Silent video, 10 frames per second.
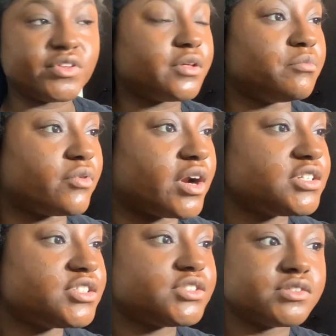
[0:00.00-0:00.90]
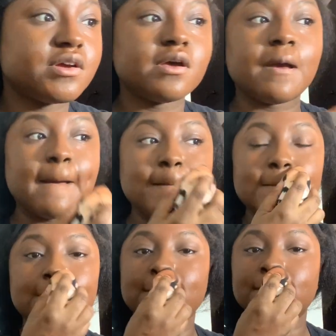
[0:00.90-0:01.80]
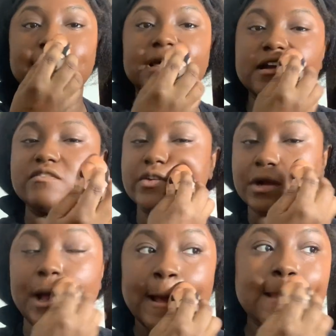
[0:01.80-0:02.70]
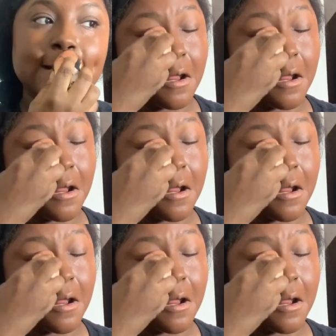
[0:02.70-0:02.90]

brush, but I forgot.